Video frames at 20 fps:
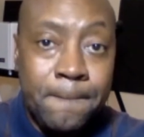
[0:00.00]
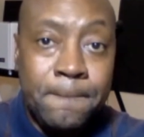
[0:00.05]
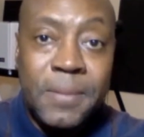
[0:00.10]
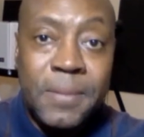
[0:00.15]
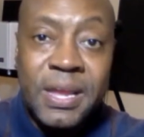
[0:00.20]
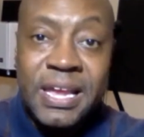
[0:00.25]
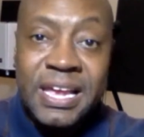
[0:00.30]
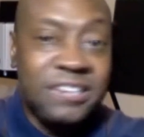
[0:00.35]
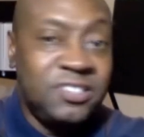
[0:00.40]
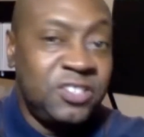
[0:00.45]

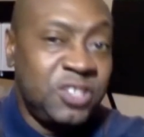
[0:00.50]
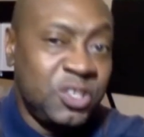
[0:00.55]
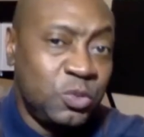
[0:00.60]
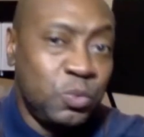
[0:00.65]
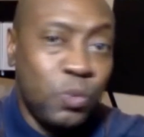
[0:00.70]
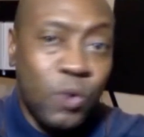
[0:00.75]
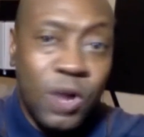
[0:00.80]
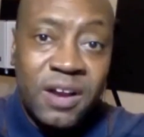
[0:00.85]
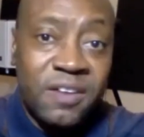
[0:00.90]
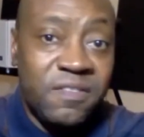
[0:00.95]
He's just
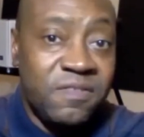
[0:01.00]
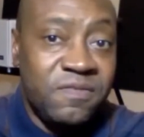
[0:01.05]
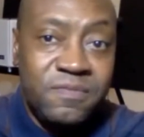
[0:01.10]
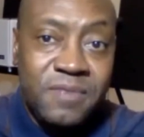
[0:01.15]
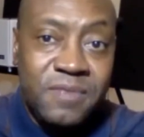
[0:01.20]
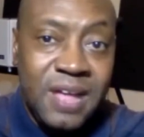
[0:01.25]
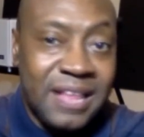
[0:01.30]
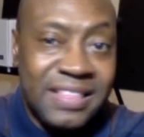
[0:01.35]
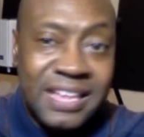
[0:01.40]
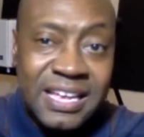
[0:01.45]
one of,
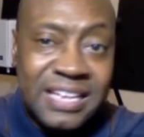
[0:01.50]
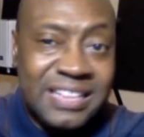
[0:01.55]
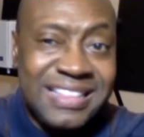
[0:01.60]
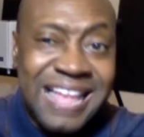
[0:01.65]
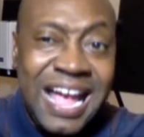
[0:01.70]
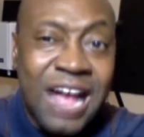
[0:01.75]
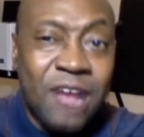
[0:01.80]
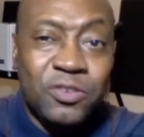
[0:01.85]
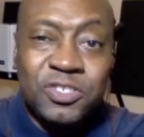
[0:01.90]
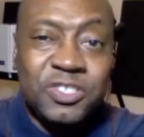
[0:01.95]
I think,
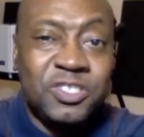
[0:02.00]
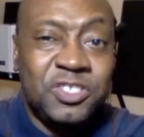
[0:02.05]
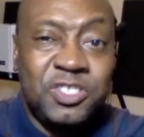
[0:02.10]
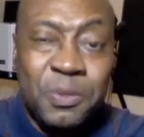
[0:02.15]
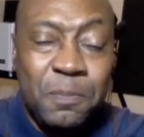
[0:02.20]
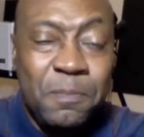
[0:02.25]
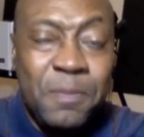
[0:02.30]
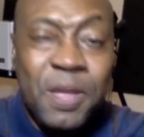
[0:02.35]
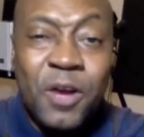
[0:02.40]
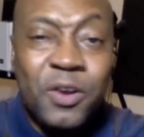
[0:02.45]
thousands
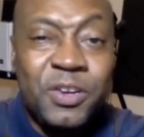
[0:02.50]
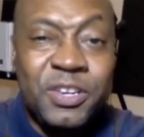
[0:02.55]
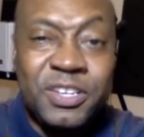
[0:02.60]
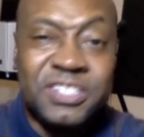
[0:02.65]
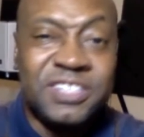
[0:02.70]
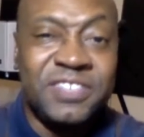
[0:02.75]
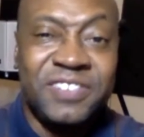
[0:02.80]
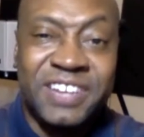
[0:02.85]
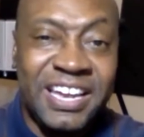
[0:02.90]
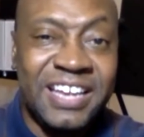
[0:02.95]
to
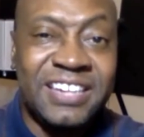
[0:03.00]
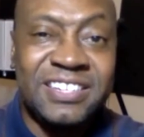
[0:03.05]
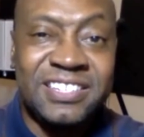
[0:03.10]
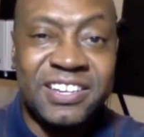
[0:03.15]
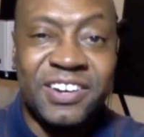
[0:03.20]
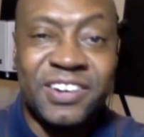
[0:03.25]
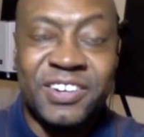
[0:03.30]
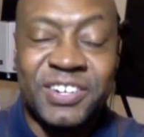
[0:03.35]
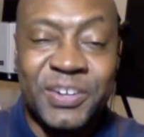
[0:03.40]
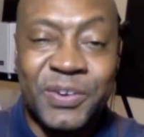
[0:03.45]
millions of kids
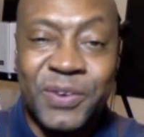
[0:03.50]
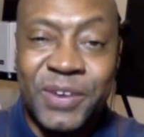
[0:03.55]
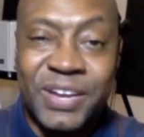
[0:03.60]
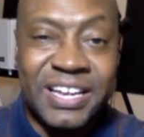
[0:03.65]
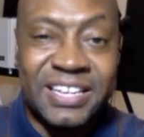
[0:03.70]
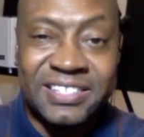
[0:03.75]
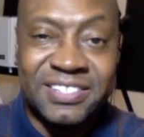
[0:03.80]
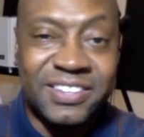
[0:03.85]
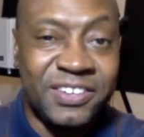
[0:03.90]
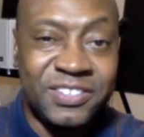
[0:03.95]
that are doing
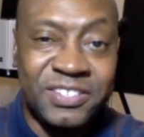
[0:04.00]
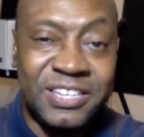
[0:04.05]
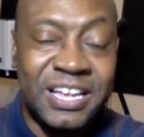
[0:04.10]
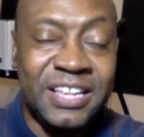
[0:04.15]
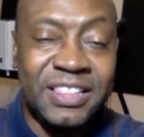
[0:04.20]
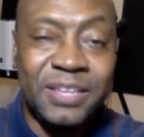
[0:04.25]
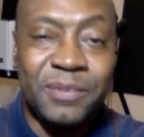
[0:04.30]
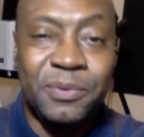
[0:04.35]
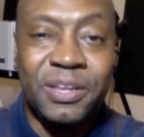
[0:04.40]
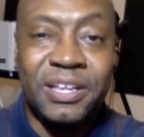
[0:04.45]
it. So there's
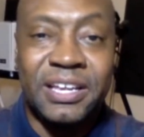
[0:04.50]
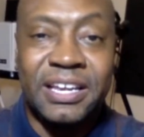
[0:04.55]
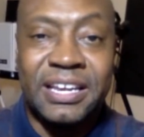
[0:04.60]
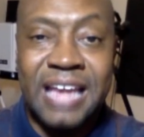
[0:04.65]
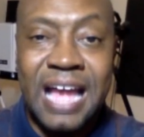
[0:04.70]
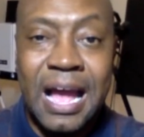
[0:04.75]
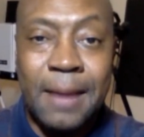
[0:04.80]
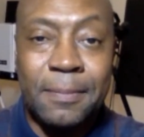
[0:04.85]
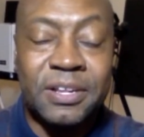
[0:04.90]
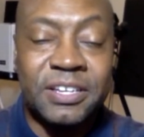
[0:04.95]
nothing really
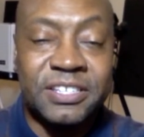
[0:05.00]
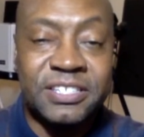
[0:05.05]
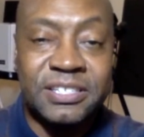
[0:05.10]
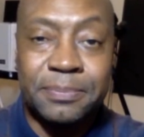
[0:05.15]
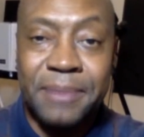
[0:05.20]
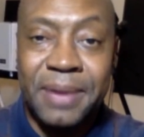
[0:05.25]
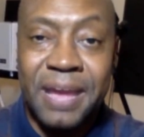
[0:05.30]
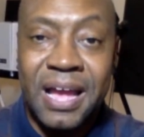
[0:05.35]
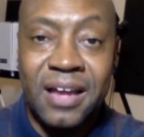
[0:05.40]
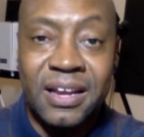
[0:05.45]
anomalous
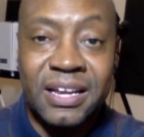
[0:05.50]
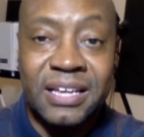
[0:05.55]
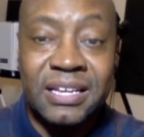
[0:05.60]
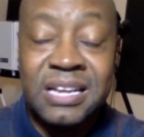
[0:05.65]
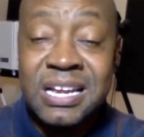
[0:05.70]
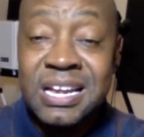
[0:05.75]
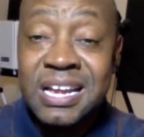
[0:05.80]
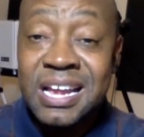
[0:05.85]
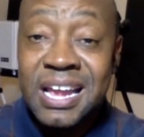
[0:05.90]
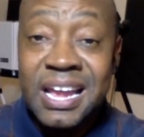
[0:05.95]
about it.
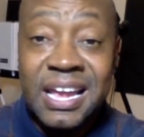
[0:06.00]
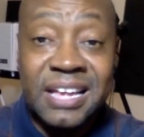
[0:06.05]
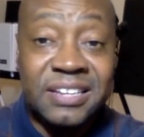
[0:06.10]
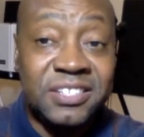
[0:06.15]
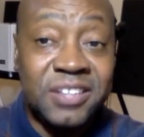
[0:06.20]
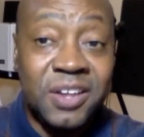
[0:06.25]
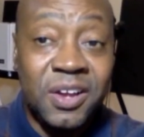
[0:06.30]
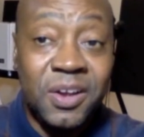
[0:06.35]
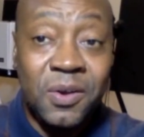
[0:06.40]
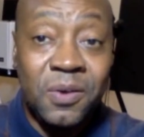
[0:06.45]
And
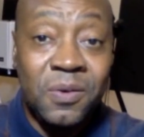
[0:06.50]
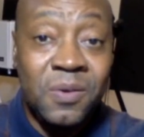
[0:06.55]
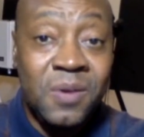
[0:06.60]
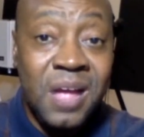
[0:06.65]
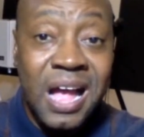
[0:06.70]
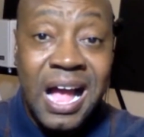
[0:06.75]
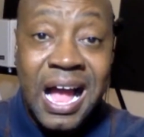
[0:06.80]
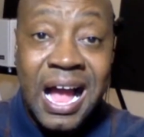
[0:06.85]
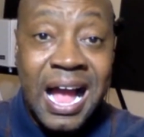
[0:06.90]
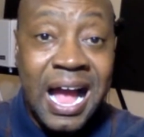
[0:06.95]
so
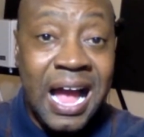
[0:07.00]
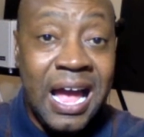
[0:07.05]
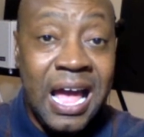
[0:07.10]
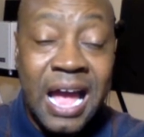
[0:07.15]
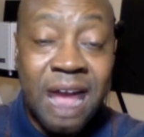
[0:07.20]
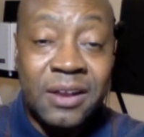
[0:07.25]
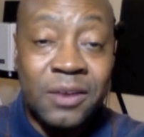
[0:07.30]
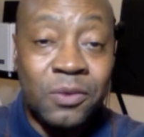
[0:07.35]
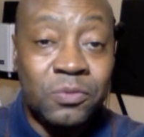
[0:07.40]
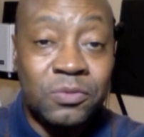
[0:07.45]

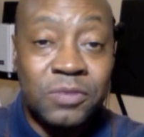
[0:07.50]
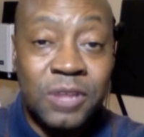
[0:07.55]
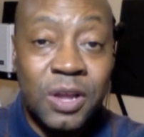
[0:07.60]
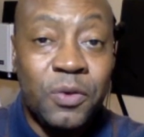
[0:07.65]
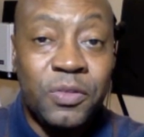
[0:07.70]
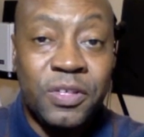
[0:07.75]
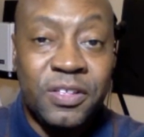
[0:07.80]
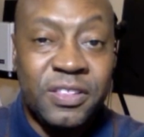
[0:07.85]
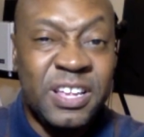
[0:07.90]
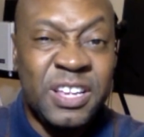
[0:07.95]
I don't
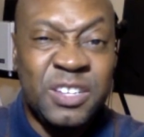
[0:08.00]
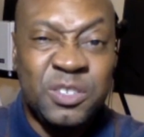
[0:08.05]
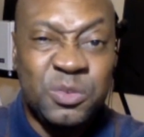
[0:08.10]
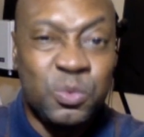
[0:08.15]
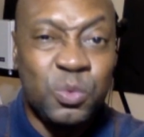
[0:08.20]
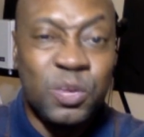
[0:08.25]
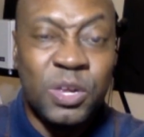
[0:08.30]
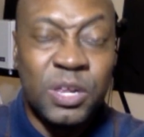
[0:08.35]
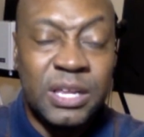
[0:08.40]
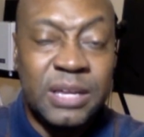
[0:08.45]
know that it's
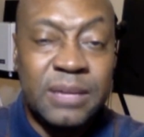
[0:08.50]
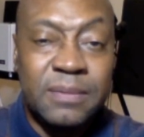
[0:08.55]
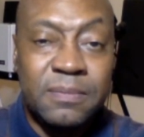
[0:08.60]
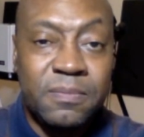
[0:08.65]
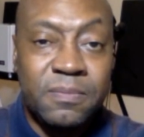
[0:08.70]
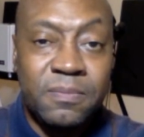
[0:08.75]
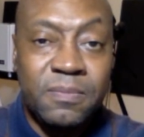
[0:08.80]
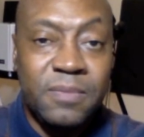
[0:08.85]
really